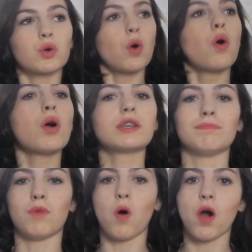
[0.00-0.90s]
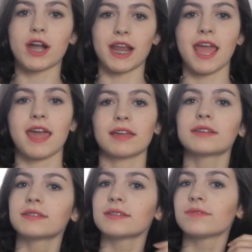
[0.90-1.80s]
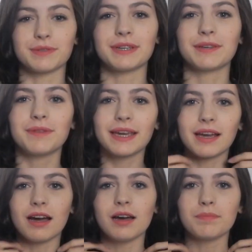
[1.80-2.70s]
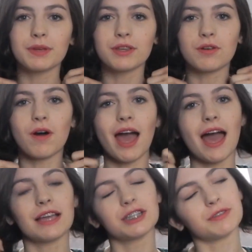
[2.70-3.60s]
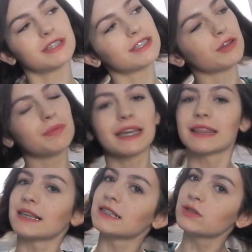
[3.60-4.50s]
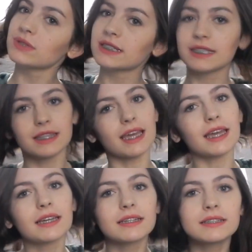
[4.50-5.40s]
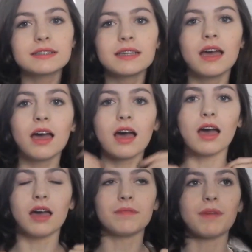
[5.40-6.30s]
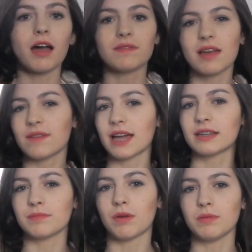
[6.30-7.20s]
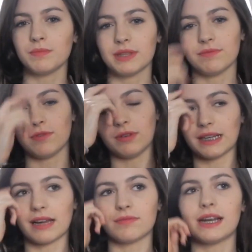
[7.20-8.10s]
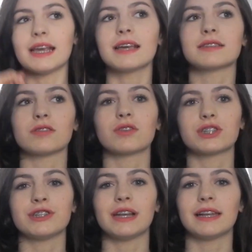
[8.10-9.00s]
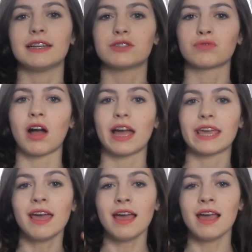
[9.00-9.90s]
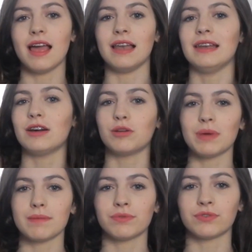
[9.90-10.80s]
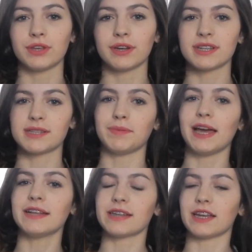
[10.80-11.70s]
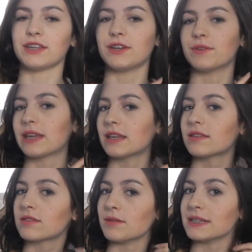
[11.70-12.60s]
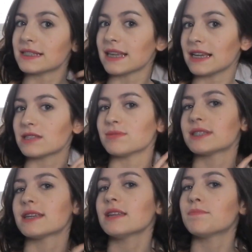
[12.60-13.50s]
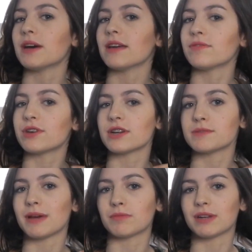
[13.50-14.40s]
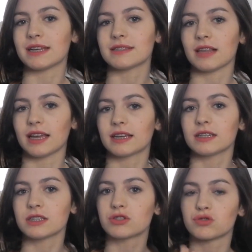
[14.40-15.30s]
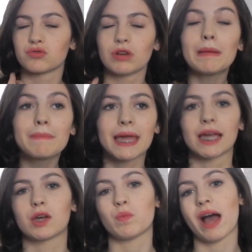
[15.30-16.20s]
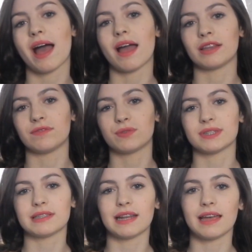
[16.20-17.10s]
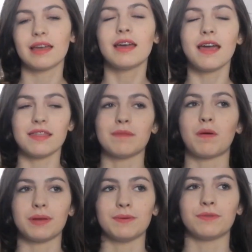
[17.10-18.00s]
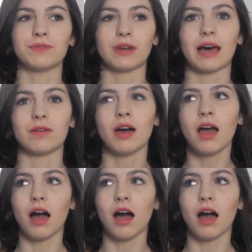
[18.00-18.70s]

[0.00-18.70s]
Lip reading: Good morning! So when you wake up, your hair should still be in these twisty things. I've never had any problem with it falling out really, as long as you let it dry a little bit before you go to bed, and so it stays twisted. But if you go to bed when it's like dripping wet and you've twisted it, they probably will fall out.